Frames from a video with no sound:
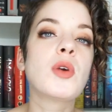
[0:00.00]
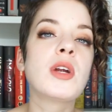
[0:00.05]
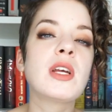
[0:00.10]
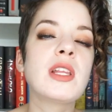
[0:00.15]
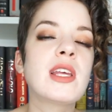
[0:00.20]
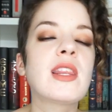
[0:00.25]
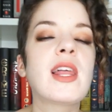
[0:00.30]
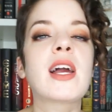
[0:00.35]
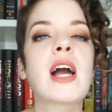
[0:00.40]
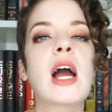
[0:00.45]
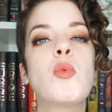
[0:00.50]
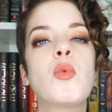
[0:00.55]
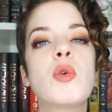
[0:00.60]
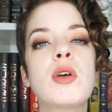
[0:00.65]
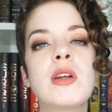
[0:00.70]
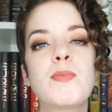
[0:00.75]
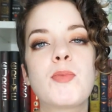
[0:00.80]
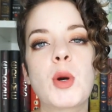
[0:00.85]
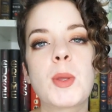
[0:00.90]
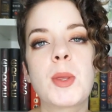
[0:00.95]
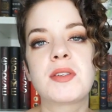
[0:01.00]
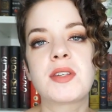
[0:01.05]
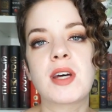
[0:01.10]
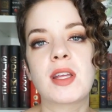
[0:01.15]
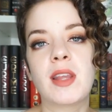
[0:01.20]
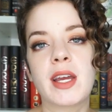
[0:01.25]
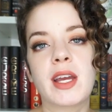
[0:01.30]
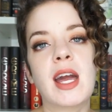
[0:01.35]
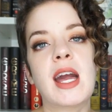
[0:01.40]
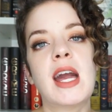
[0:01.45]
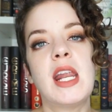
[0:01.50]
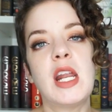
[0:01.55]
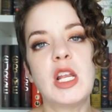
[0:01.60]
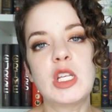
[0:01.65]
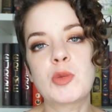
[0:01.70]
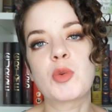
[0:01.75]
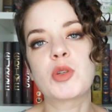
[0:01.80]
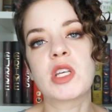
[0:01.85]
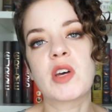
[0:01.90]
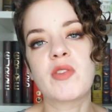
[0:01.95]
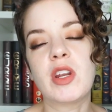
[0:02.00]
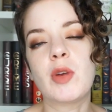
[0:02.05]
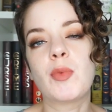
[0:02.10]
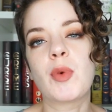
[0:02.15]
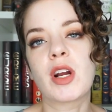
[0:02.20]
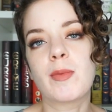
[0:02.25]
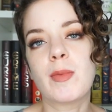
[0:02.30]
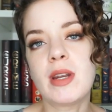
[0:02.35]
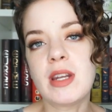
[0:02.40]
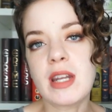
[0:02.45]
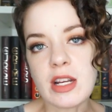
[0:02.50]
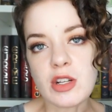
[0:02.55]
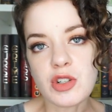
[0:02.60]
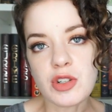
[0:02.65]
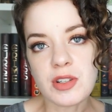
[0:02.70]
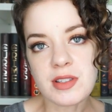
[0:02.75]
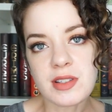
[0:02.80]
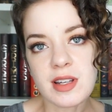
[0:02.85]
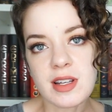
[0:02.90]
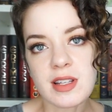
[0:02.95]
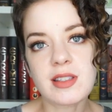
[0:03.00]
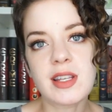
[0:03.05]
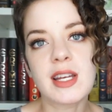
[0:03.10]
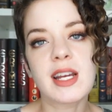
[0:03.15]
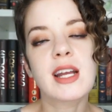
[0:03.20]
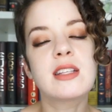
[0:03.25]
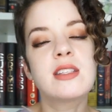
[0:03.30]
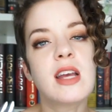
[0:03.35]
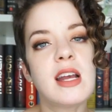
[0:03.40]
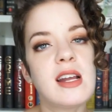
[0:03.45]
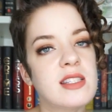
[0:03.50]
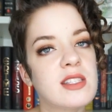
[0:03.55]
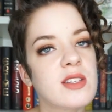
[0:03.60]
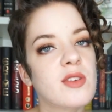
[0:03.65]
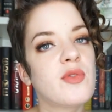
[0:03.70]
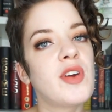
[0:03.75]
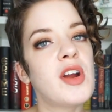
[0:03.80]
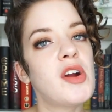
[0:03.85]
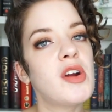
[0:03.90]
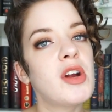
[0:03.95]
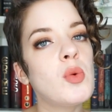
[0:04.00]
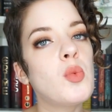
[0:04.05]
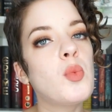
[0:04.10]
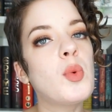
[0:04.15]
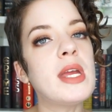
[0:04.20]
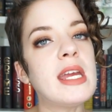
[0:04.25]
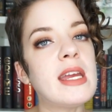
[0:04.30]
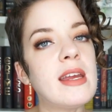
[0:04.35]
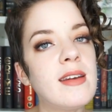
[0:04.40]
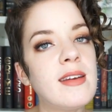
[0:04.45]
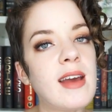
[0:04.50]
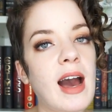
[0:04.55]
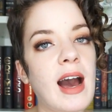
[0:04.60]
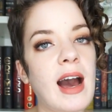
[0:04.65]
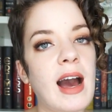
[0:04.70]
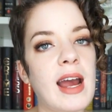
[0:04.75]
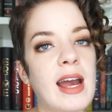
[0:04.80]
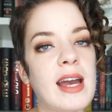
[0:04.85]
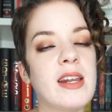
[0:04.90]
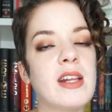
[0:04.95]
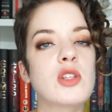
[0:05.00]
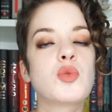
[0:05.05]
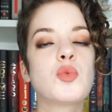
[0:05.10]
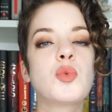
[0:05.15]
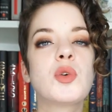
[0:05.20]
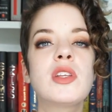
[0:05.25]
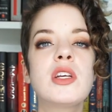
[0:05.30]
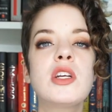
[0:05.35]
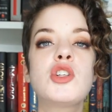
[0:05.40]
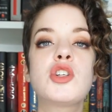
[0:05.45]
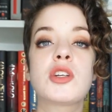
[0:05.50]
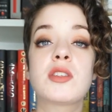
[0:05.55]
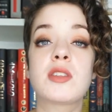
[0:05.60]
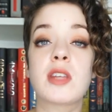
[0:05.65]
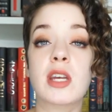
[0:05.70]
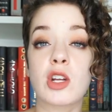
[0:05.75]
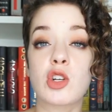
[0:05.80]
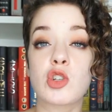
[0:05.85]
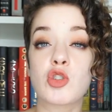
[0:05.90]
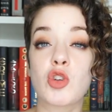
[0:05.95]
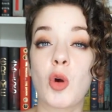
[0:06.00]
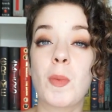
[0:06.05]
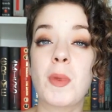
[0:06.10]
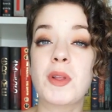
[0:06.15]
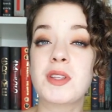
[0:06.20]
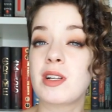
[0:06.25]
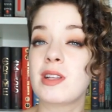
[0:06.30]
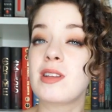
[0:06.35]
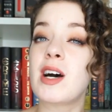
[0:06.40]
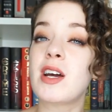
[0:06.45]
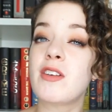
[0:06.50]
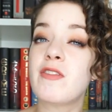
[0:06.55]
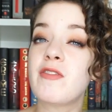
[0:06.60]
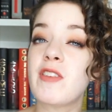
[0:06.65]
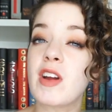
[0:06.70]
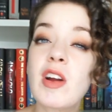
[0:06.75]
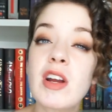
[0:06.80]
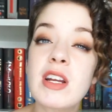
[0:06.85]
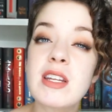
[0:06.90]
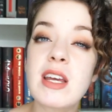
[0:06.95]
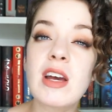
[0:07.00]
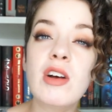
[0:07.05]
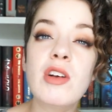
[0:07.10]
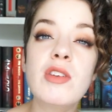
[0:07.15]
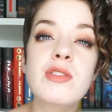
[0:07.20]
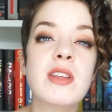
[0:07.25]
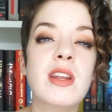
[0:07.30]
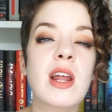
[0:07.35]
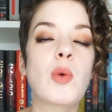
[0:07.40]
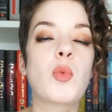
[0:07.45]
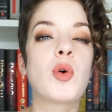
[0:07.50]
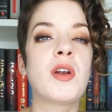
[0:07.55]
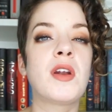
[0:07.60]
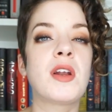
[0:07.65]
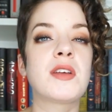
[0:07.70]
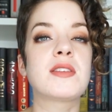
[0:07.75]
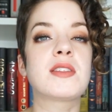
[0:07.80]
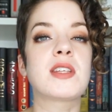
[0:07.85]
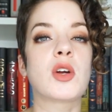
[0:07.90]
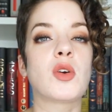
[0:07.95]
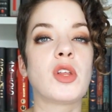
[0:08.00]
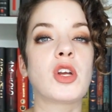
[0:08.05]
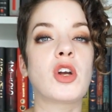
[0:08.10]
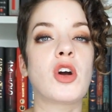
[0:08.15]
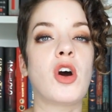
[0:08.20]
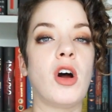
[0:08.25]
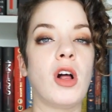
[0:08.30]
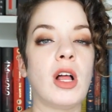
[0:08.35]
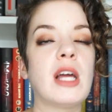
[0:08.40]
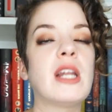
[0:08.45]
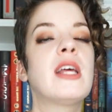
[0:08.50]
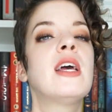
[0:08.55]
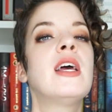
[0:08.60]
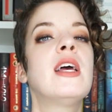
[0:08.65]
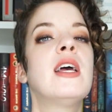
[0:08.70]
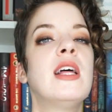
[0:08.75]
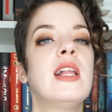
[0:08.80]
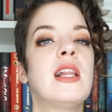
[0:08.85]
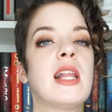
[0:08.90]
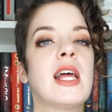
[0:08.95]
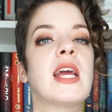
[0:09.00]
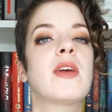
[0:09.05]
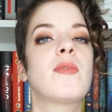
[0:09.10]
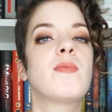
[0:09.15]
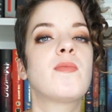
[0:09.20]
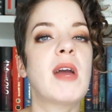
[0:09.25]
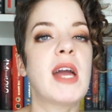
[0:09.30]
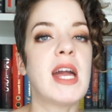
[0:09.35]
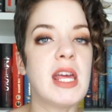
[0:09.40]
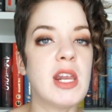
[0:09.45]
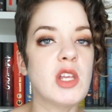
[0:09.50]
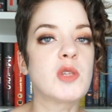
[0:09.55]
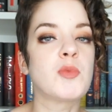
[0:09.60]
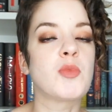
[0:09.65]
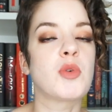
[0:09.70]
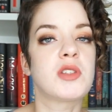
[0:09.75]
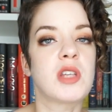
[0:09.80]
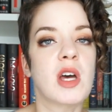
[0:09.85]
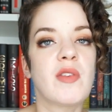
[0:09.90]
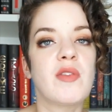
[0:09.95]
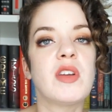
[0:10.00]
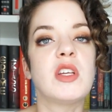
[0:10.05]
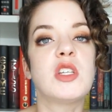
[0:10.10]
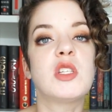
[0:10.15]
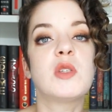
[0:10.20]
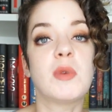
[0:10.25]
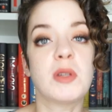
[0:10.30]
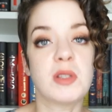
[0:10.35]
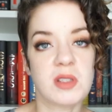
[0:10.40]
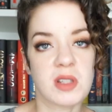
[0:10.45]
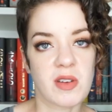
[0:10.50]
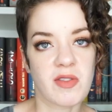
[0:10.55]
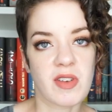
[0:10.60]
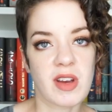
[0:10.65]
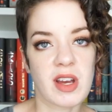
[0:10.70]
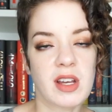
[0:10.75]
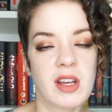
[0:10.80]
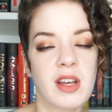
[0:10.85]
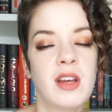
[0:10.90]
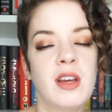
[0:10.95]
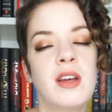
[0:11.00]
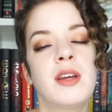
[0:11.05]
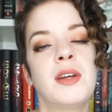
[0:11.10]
really, like, I wouldn't put this on, like, a Hades and Persephone recommendations list. Like, it's a very weak tie, and it's really just, like, a trope that's in a lot of fairy tales, and I wouldn't necessarily call it, like, Hades and Persephone specific.